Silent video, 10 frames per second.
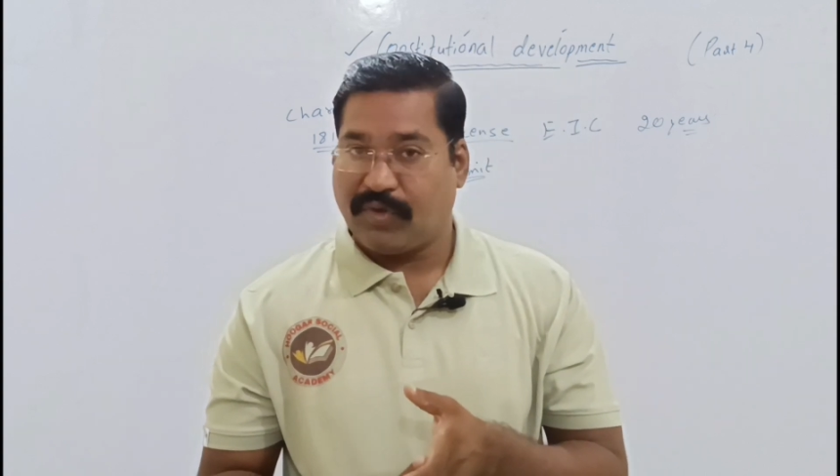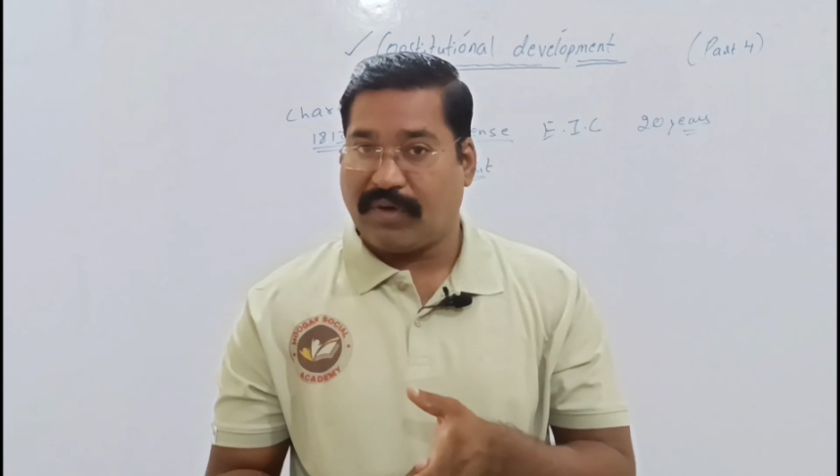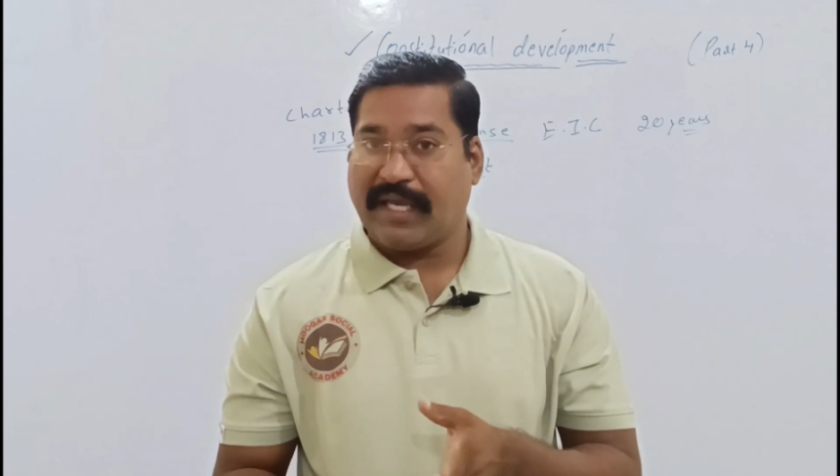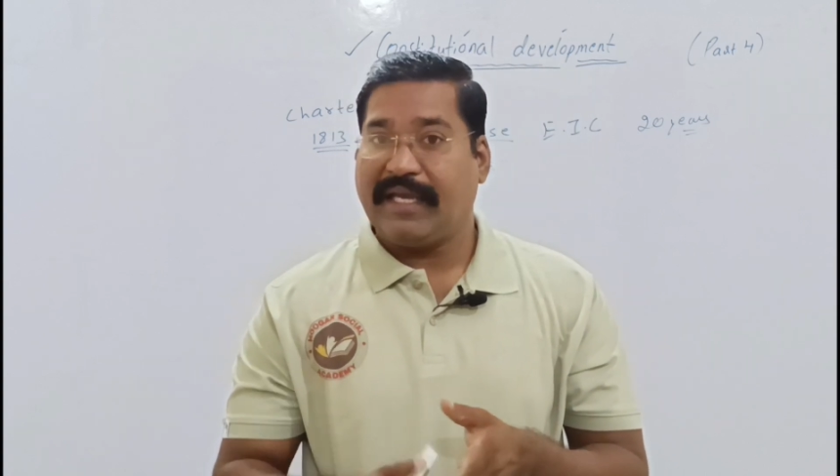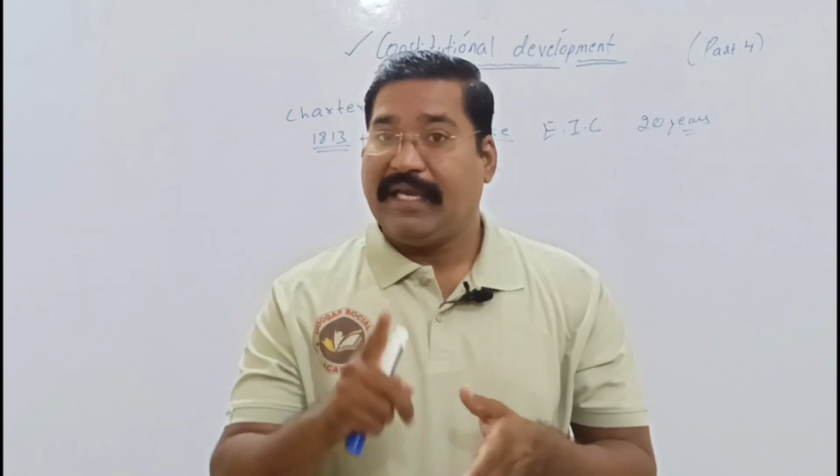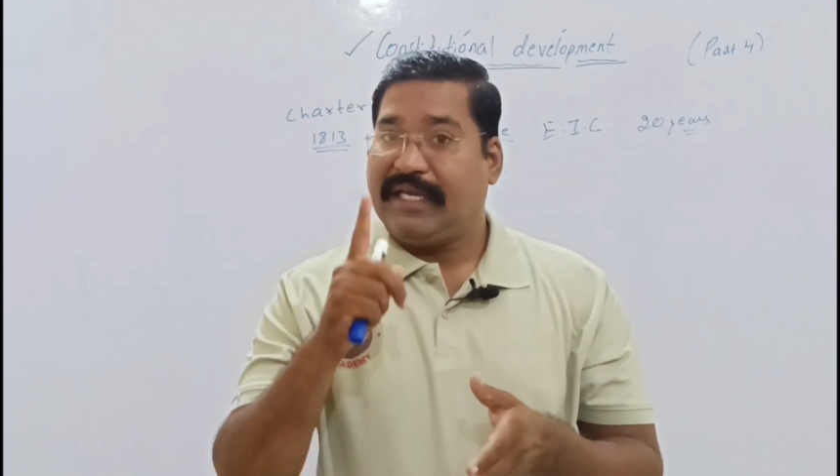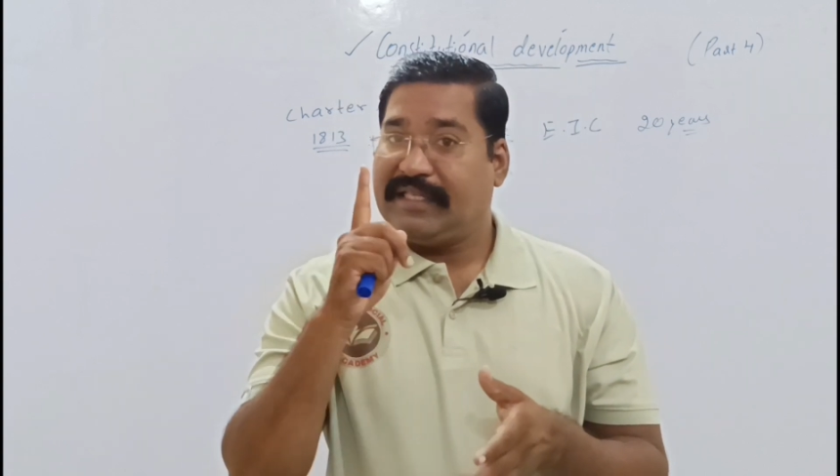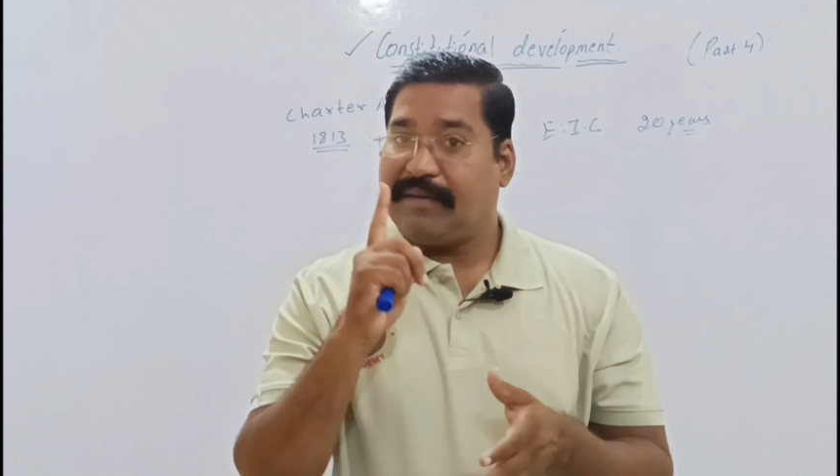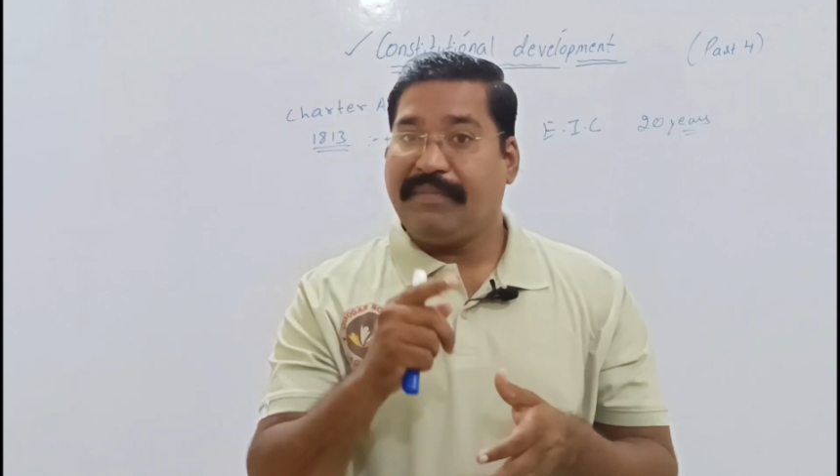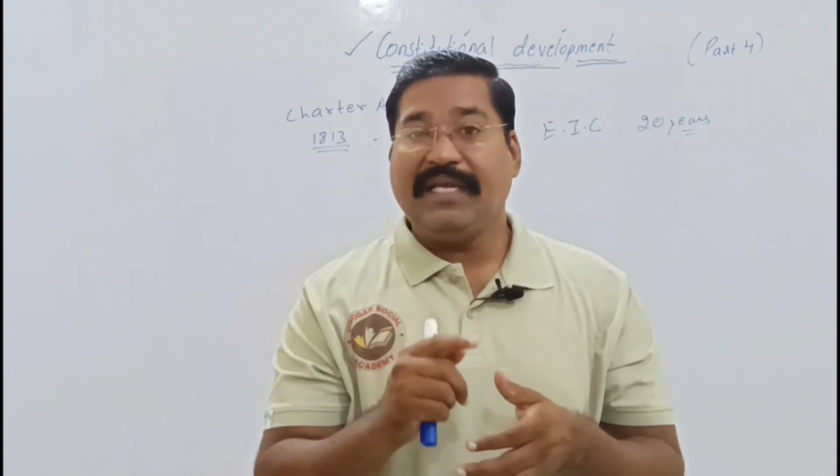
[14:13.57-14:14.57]
Okay.
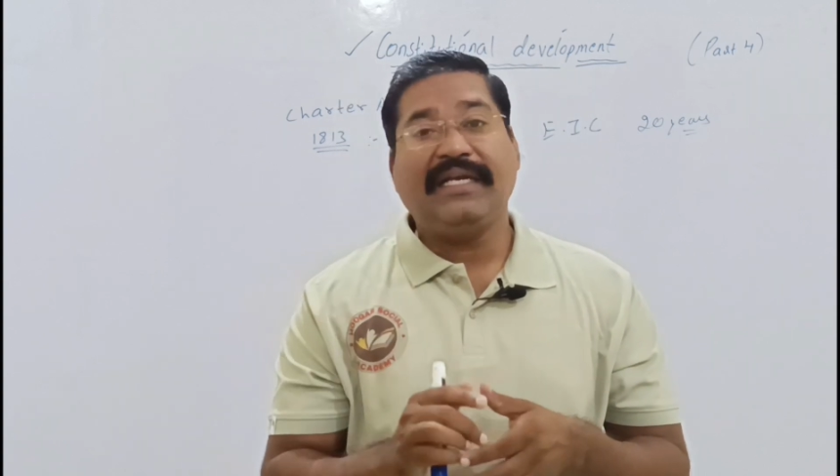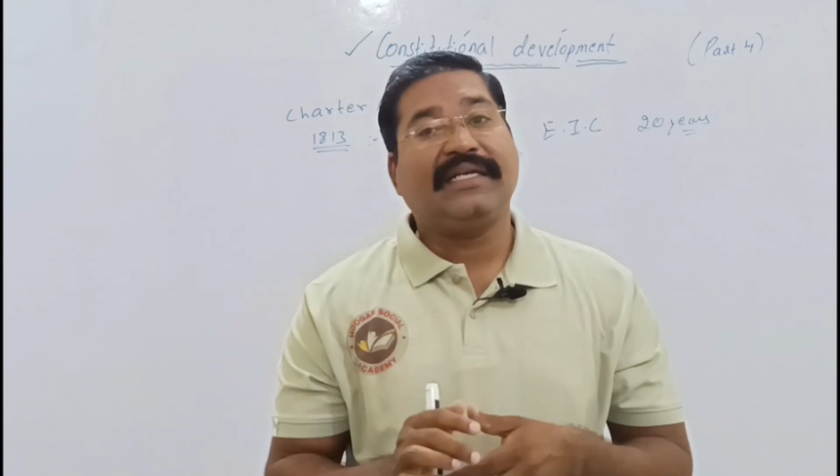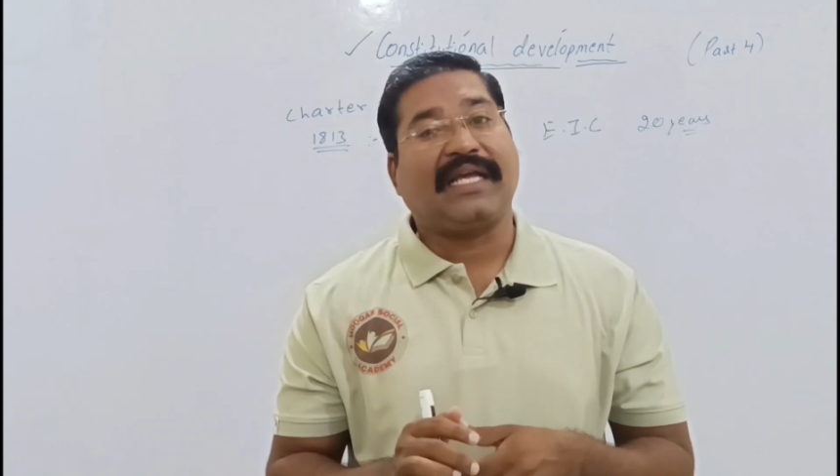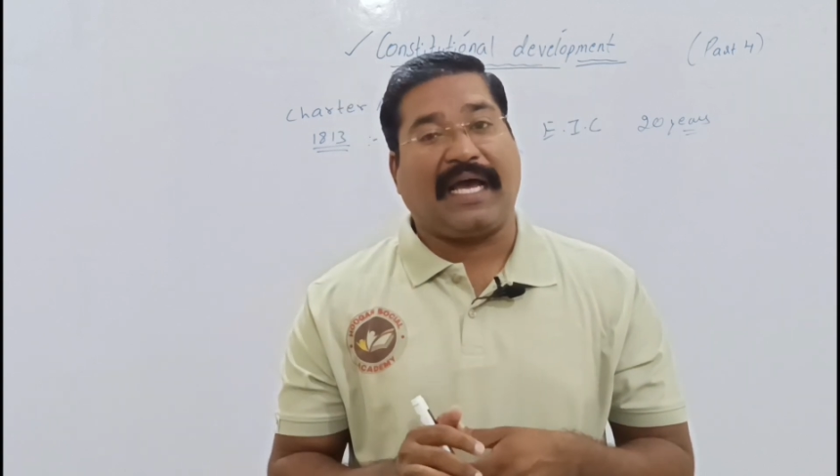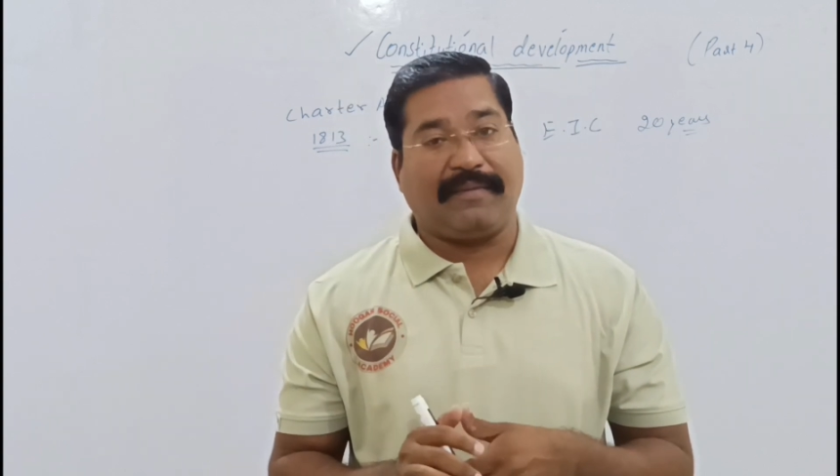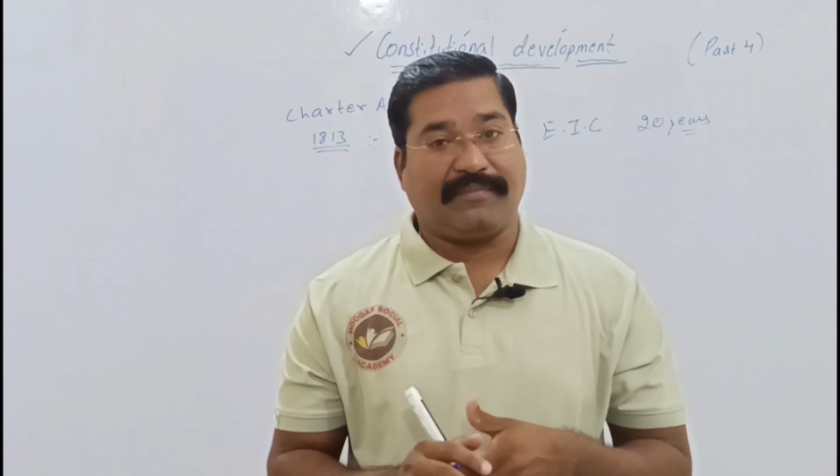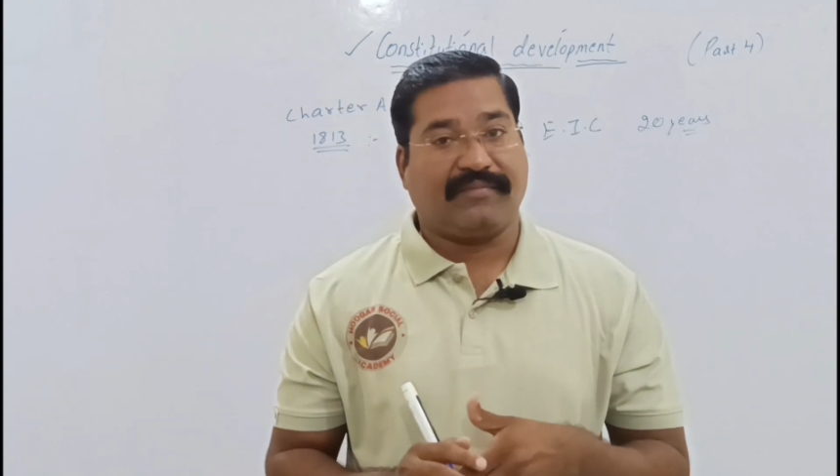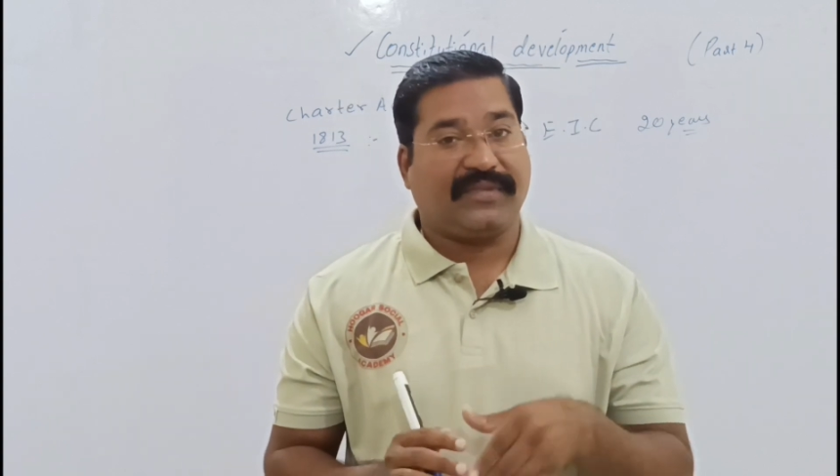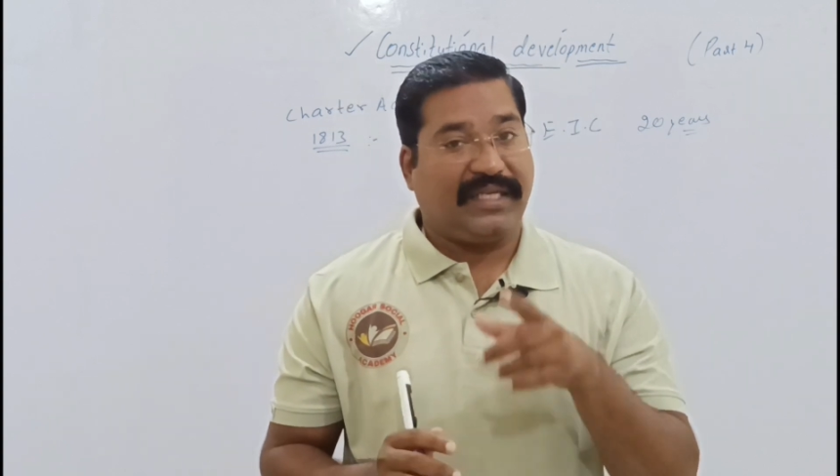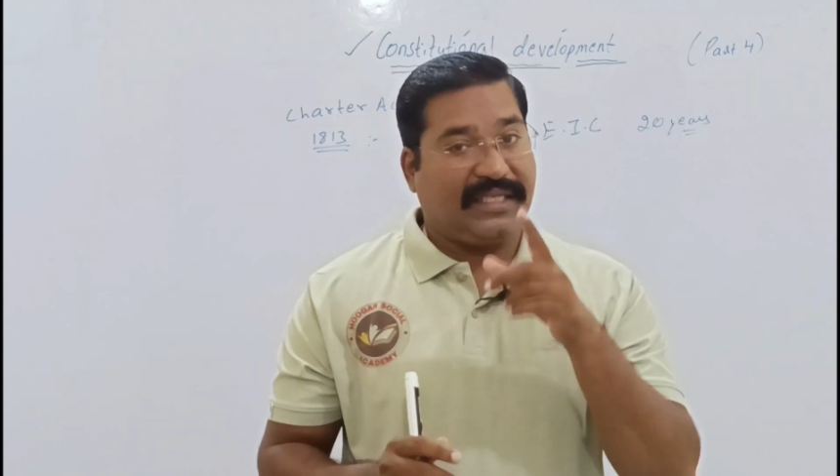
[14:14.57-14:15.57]
In the meantime,